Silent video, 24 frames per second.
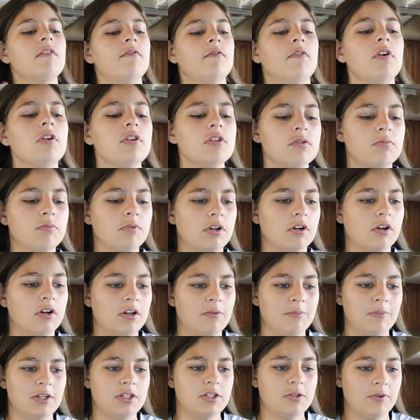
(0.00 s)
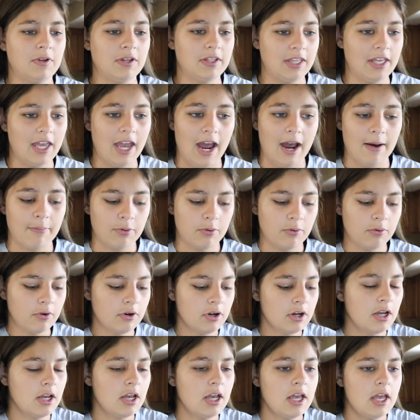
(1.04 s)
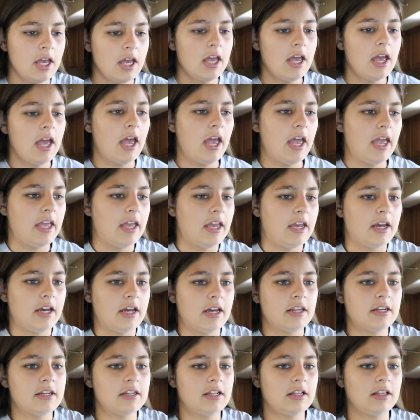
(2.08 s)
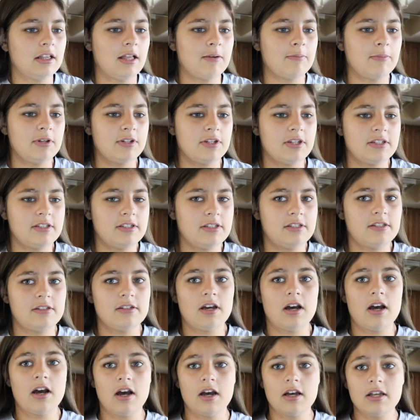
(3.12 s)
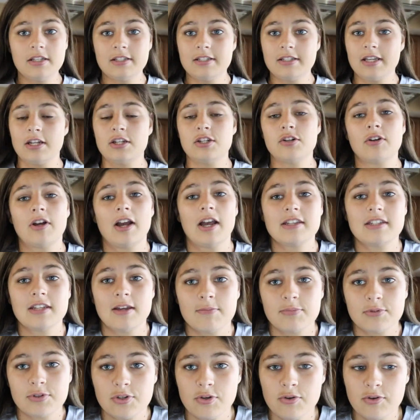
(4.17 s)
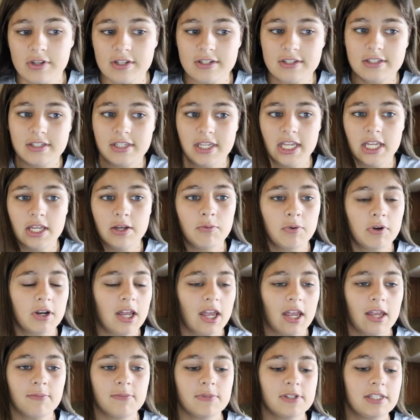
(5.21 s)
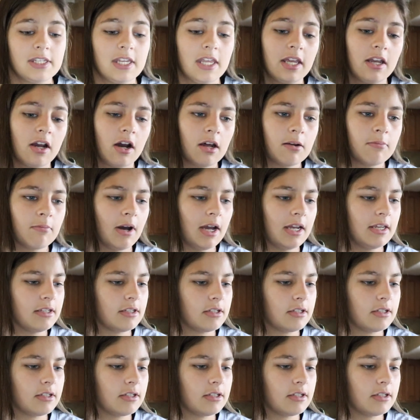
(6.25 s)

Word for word: First, we're gonna be doing the apple and let me just uh, set you guys up so you can see what I am seeing on my